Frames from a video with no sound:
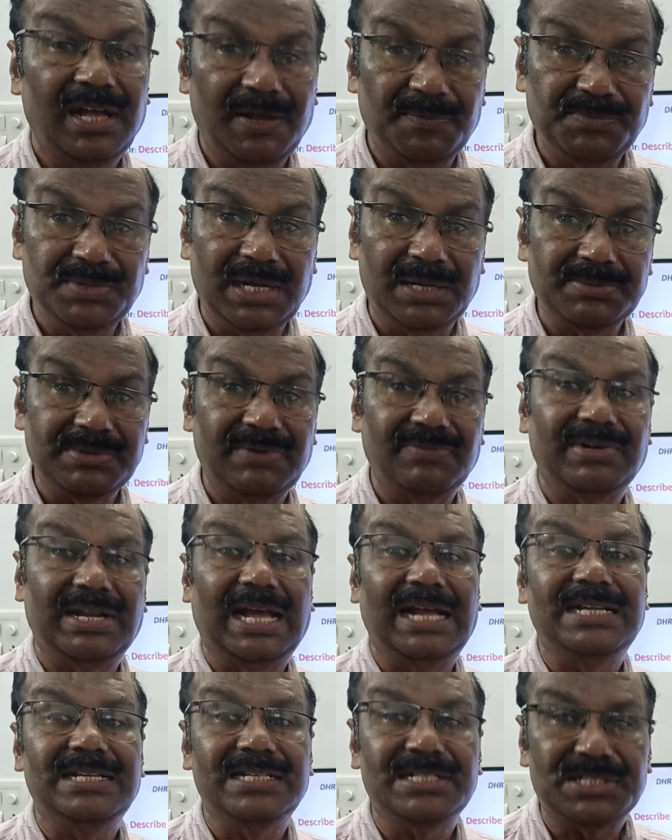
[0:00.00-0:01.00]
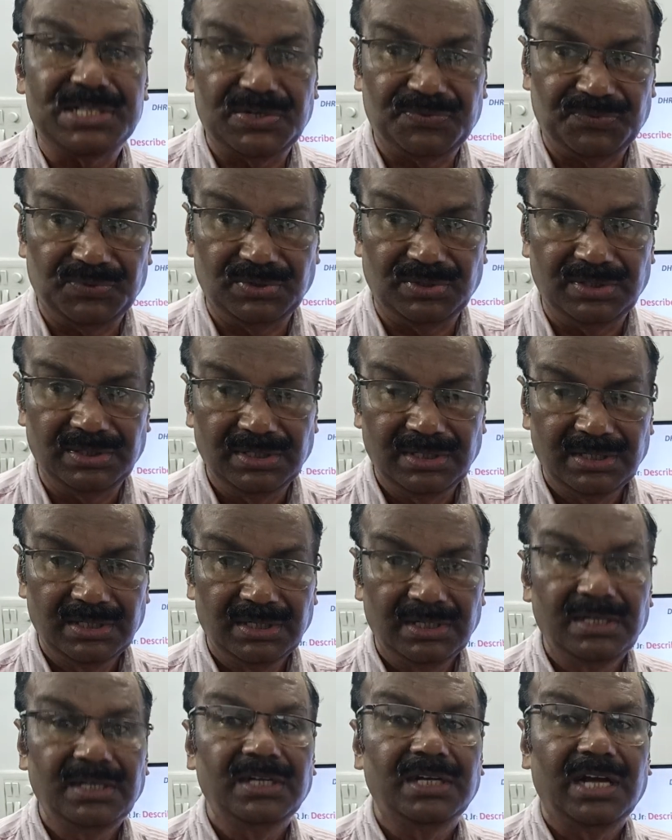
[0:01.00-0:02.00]
Absorption of digested food.
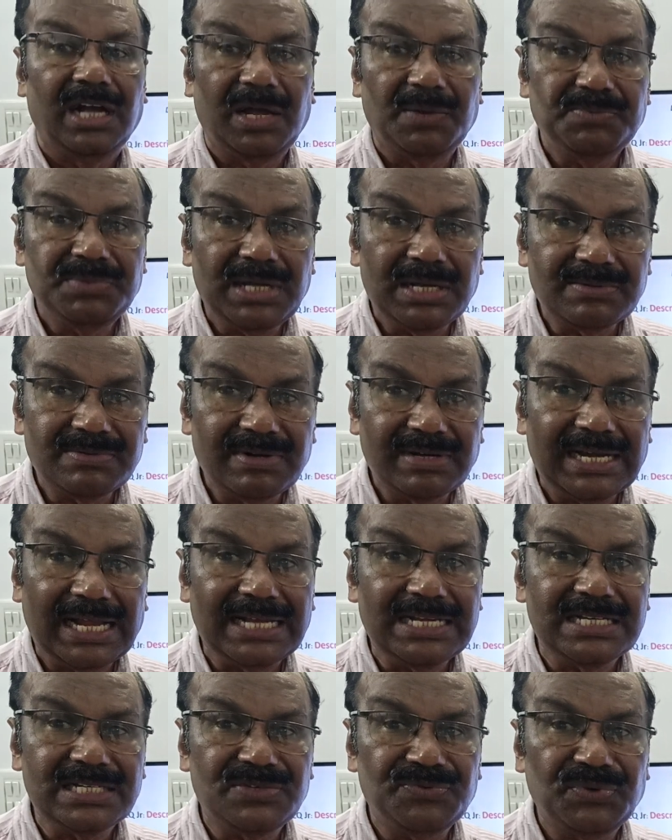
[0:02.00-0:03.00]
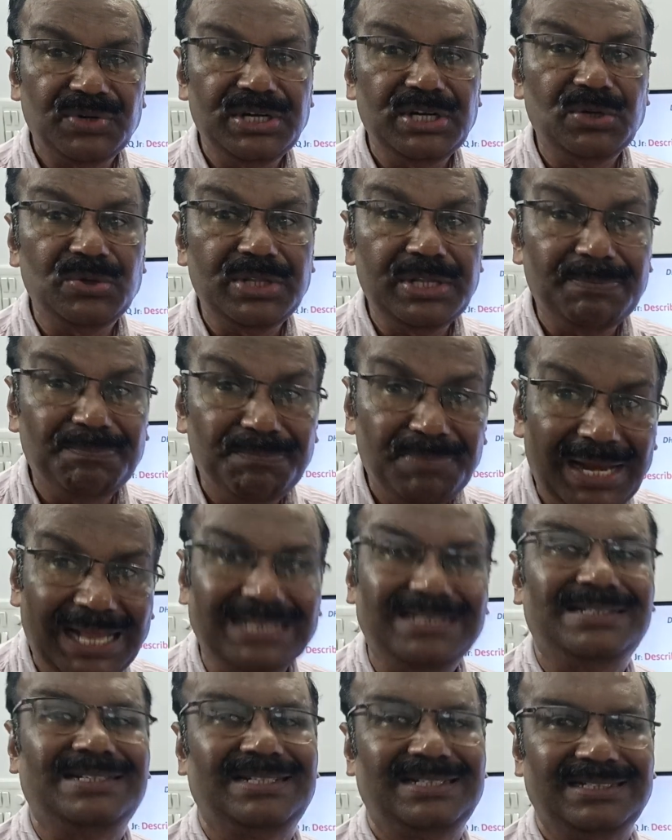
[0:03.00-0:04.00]
Absorption of digested food into the
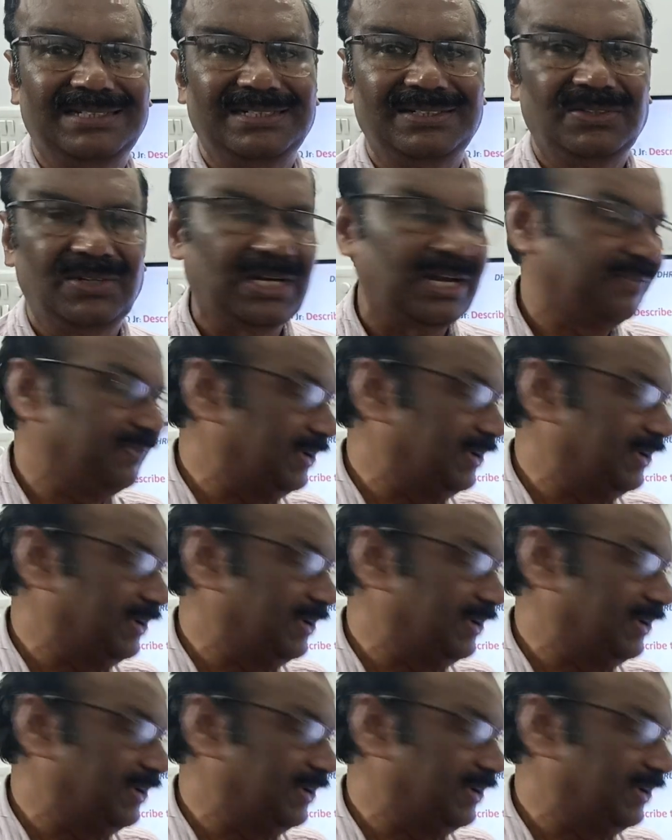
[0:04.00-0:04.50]
blood. Okay,